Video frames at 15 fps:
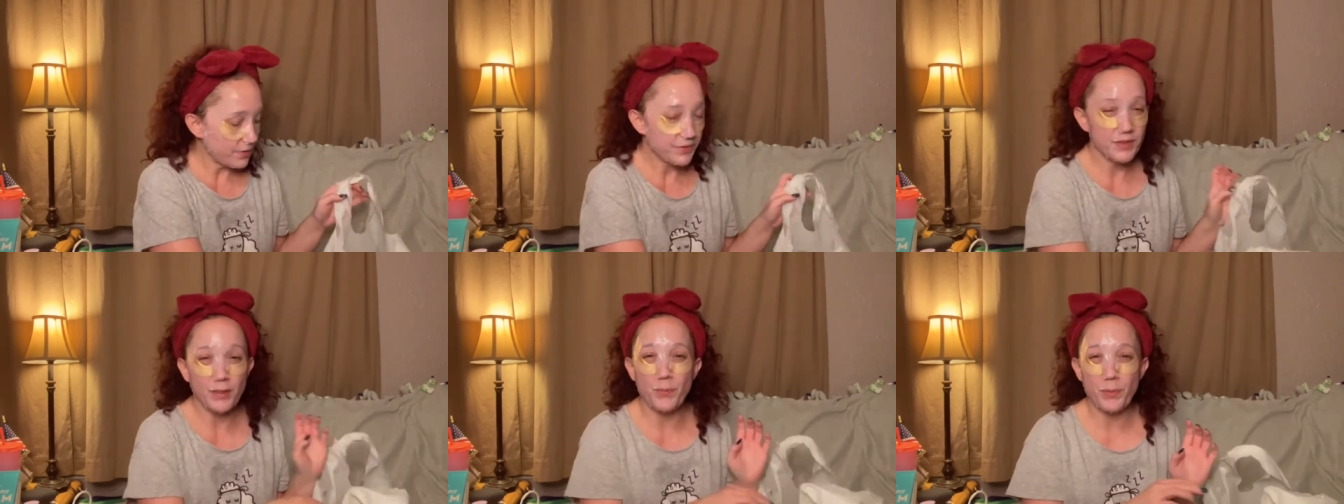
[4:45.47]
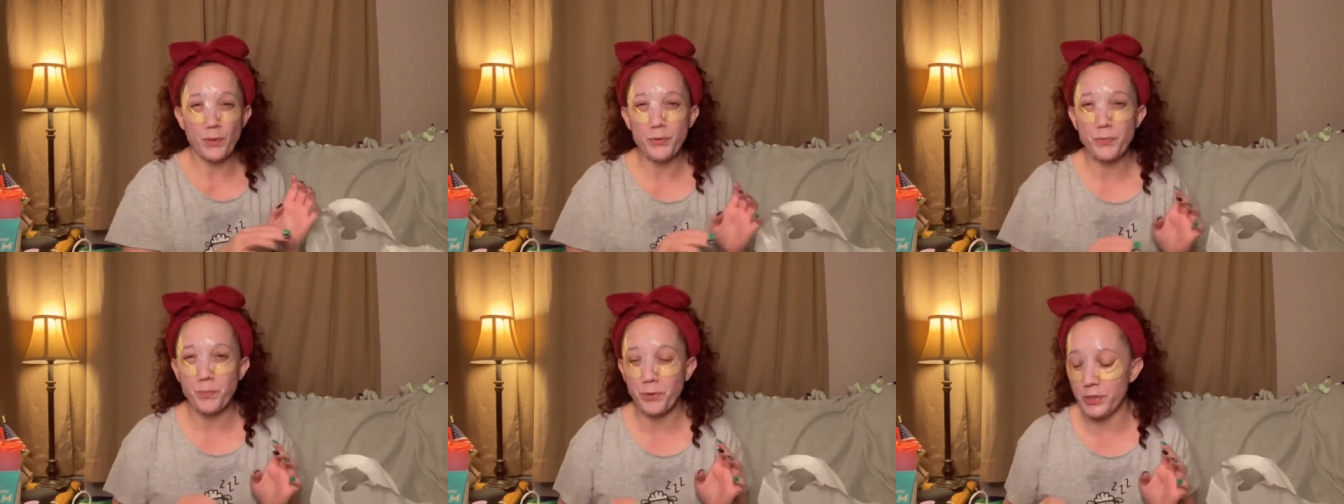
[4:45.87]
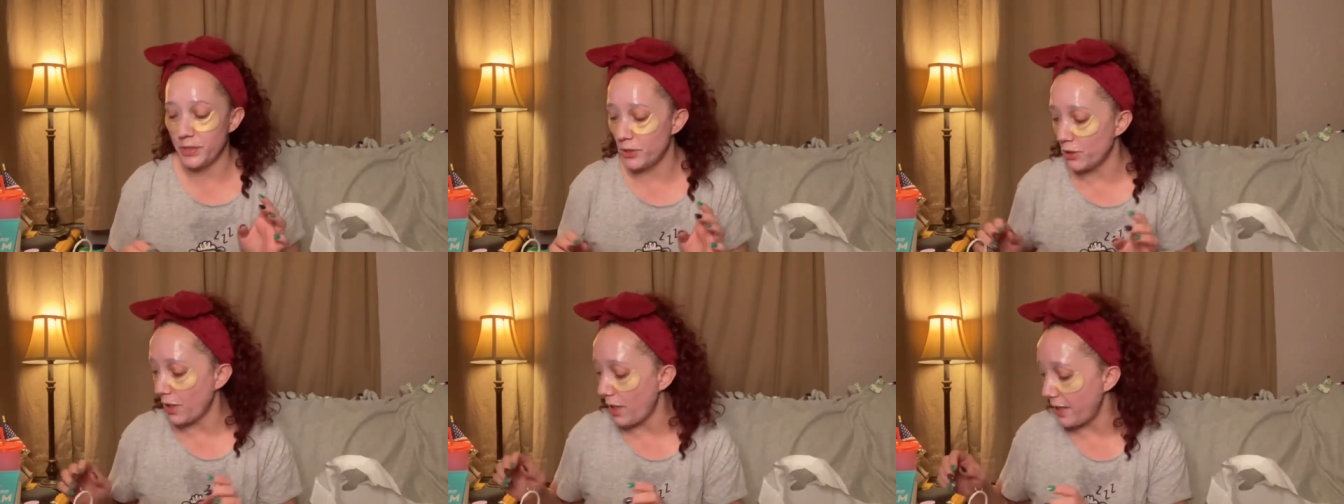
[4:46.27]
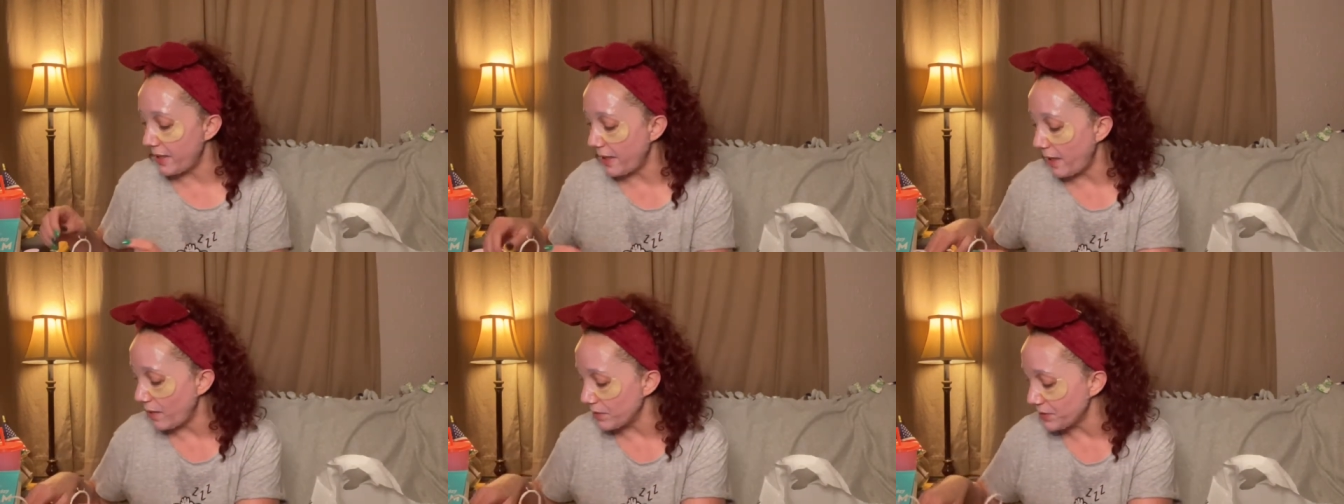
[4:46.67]
They're both pretty dried
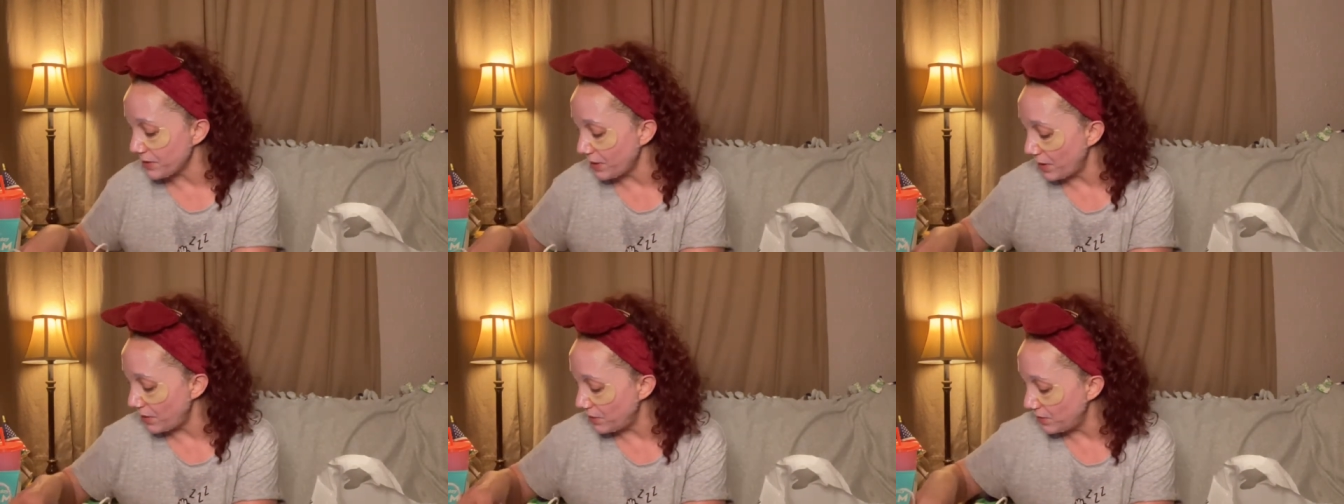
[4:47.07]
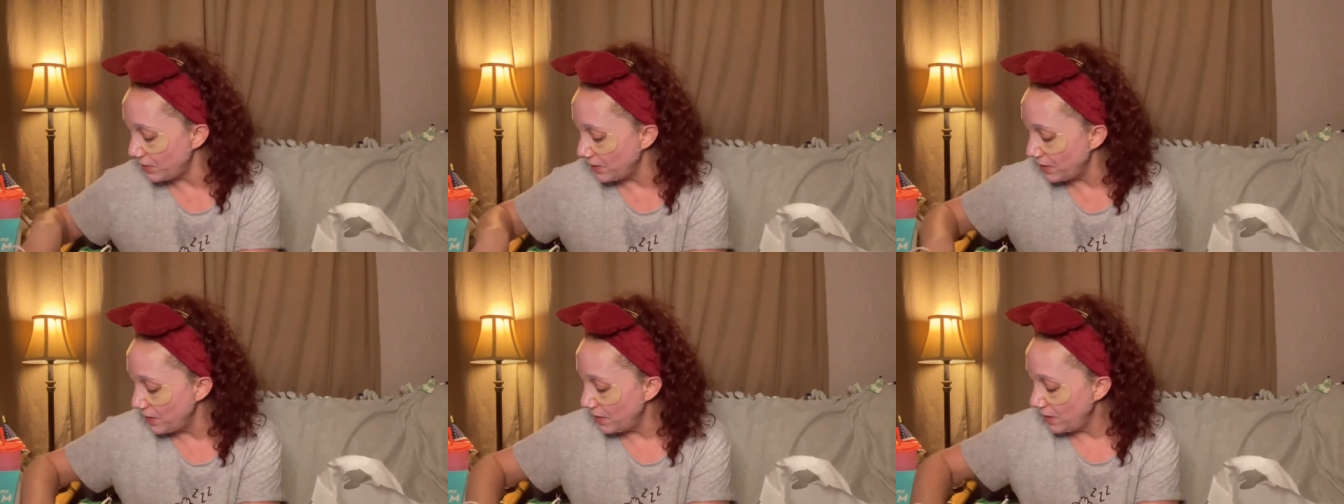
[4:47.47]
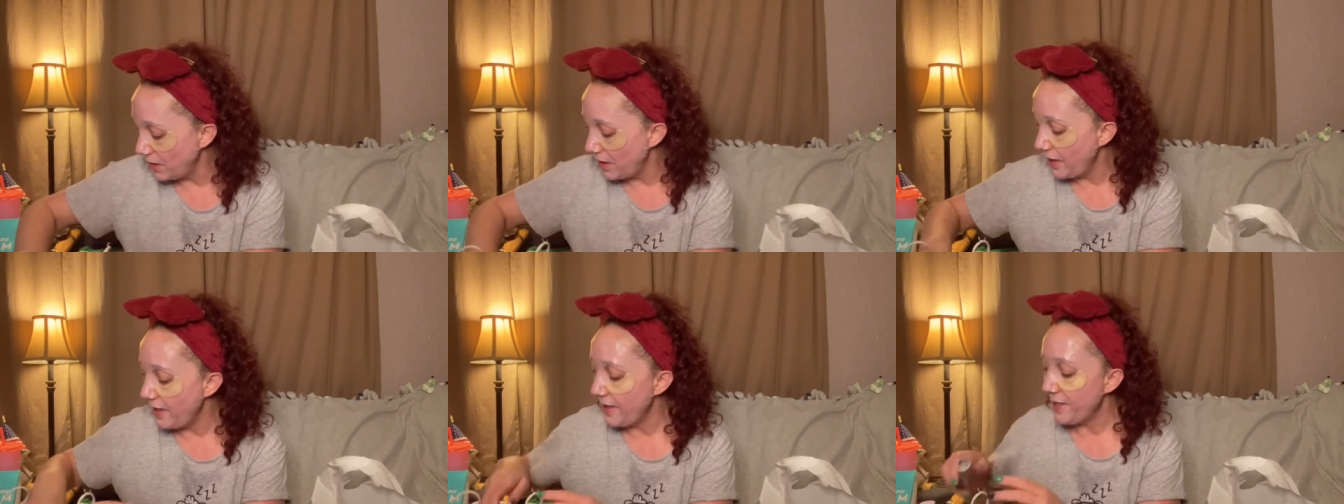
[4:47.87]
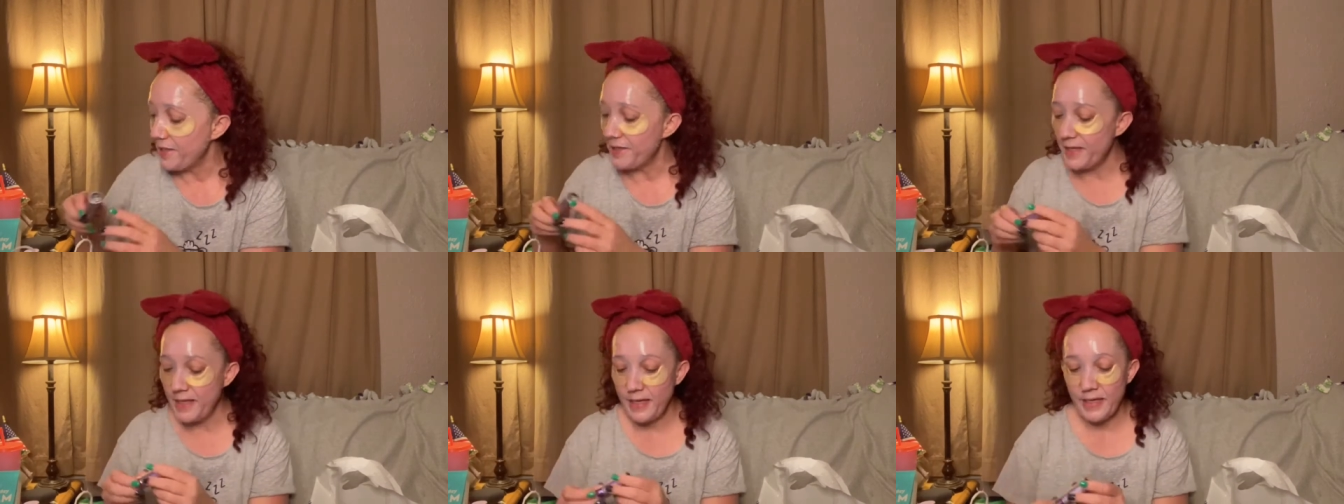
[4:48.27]
out, so.
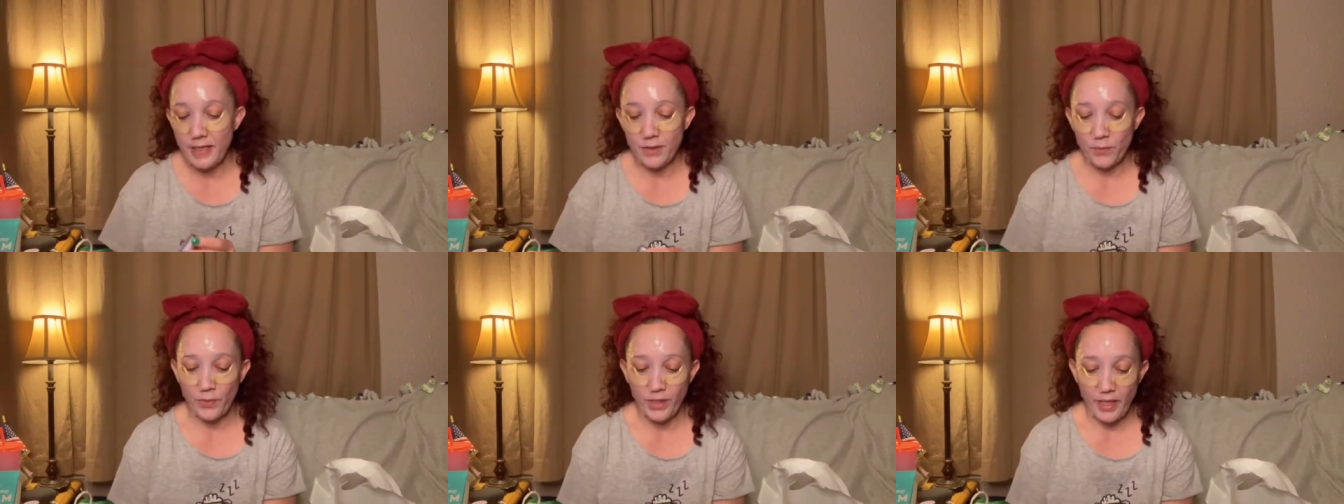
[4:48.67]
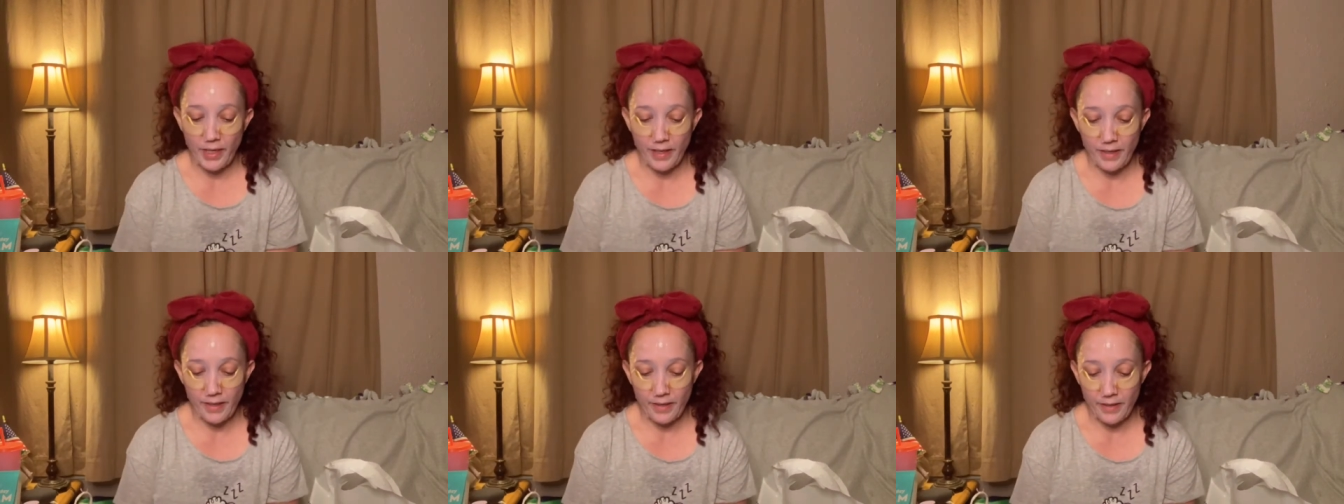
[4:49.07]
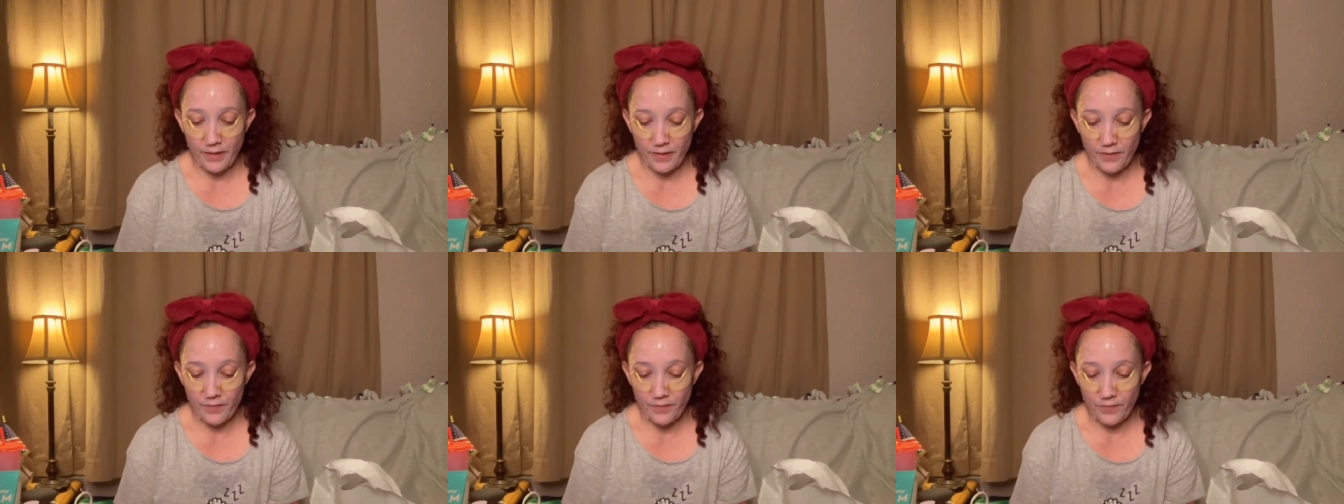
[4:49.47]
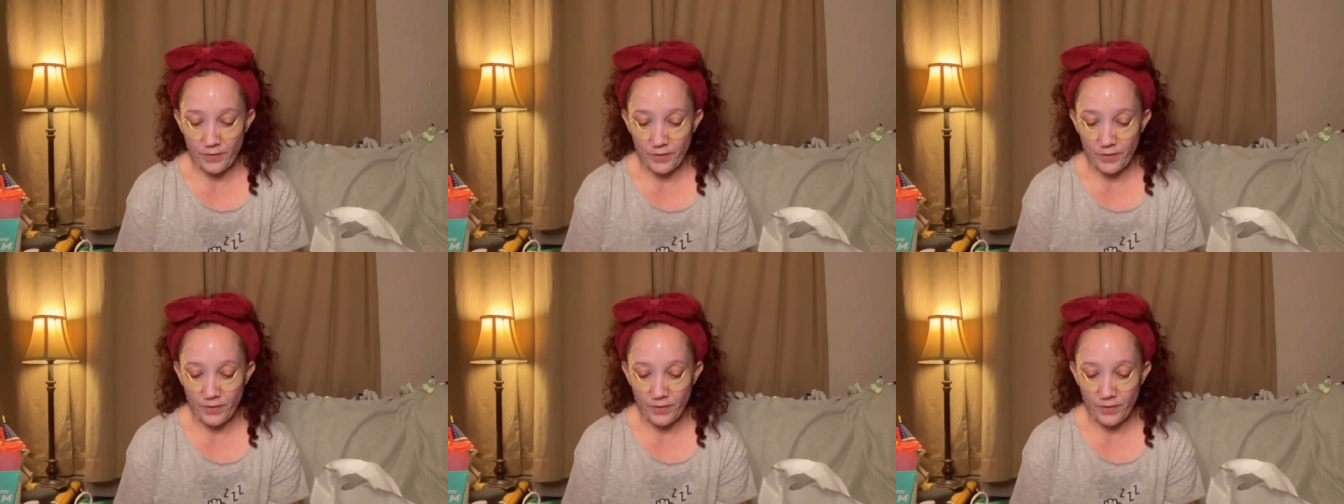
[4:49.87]
Then we have